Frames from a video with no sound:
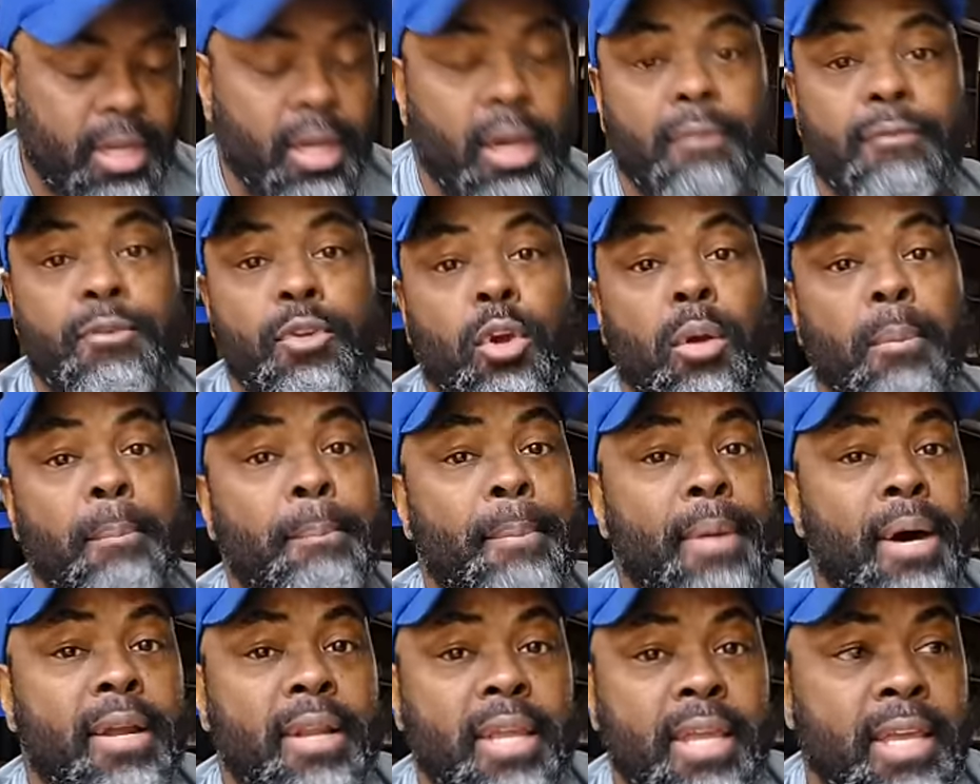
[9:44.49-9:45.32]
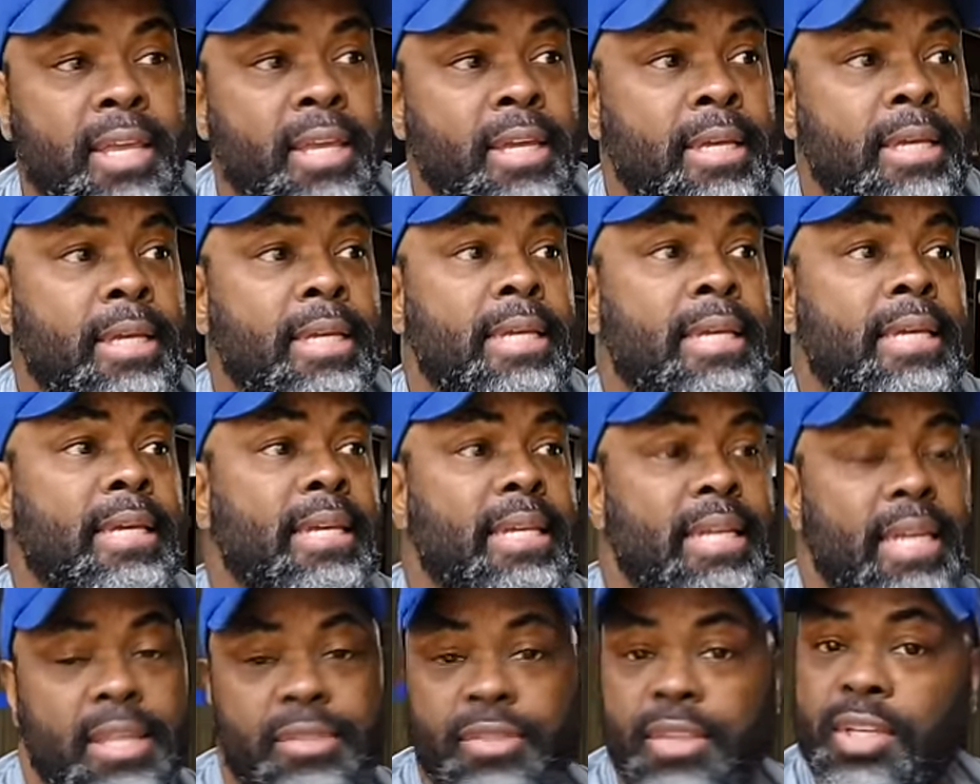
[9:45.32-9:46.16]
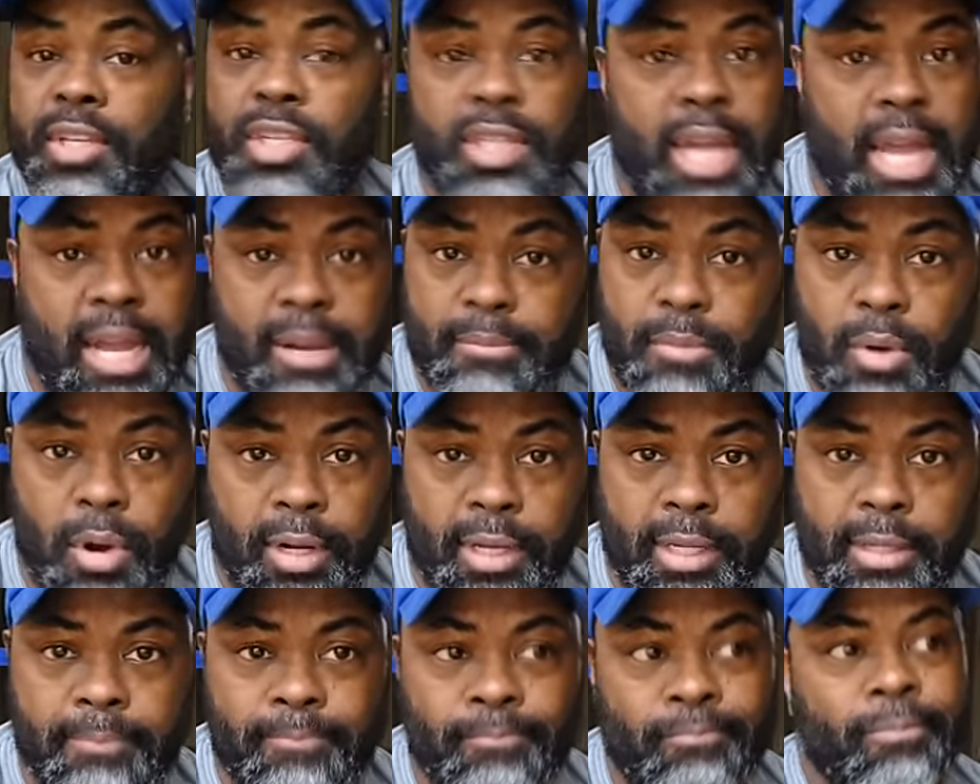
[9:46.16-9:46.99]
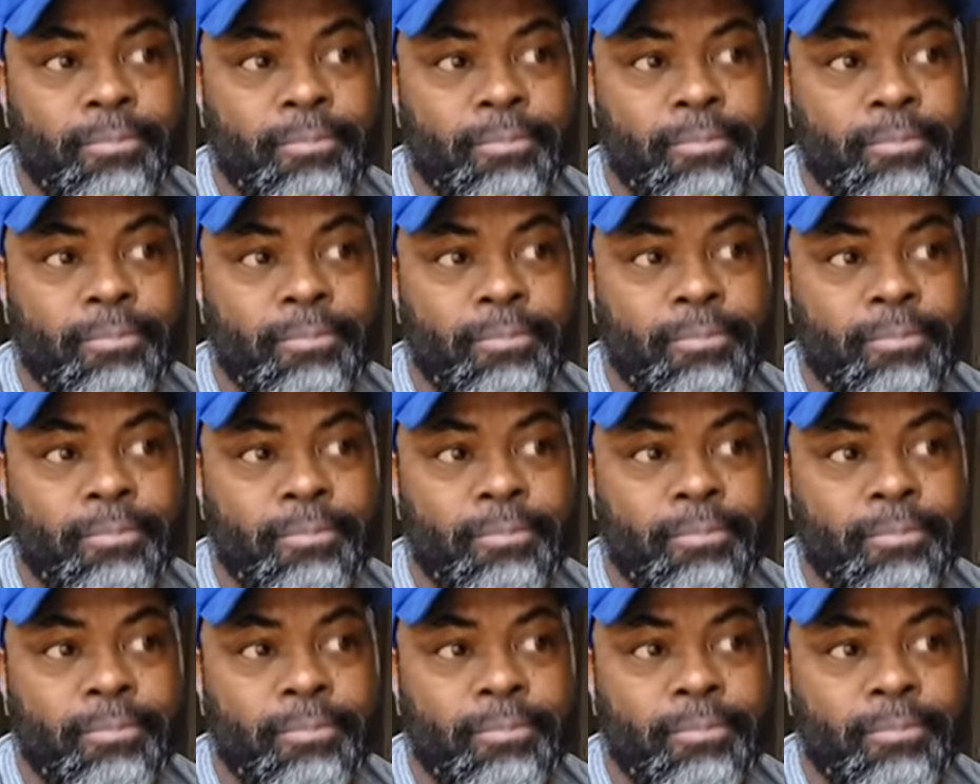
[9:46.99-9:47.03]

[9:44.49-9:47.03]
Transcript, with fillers: of your money in the stock market